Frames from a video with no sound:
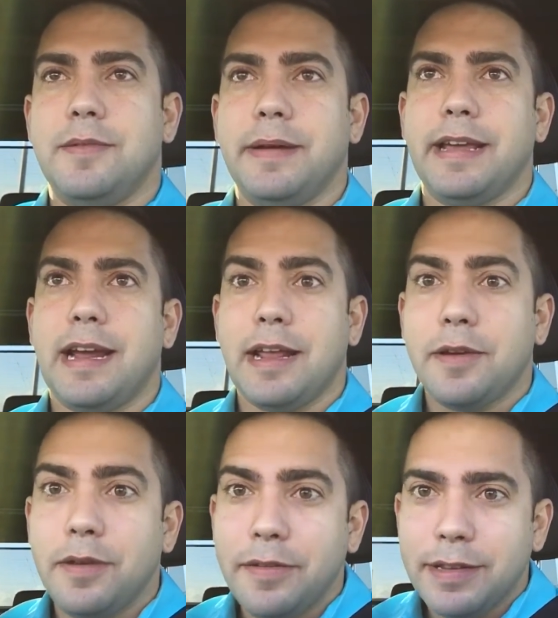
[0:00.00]
Oh my God, I
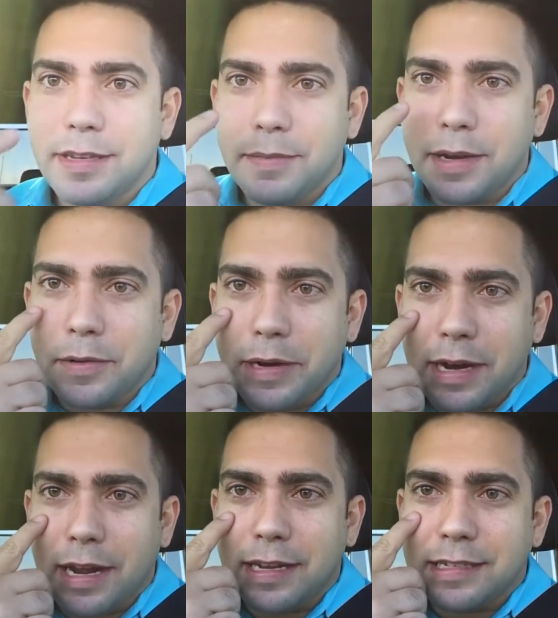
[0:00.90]
couldn't even see my green
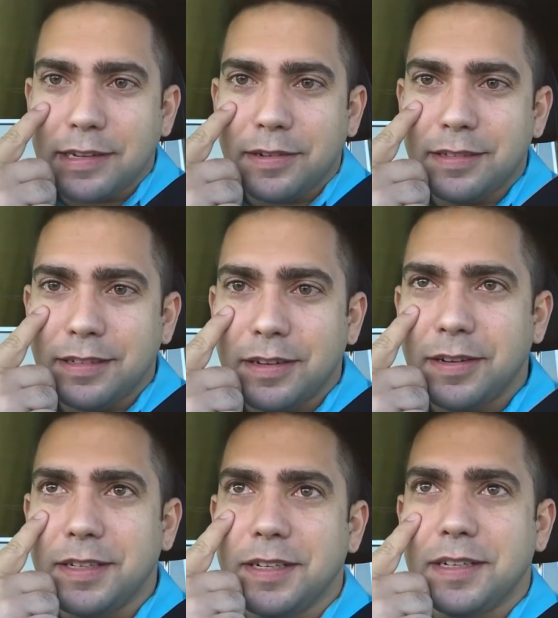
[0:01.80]
eyes on,
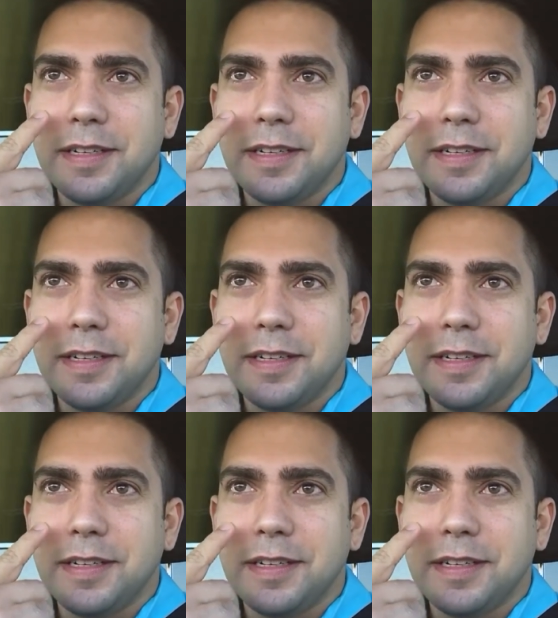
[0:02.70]
on,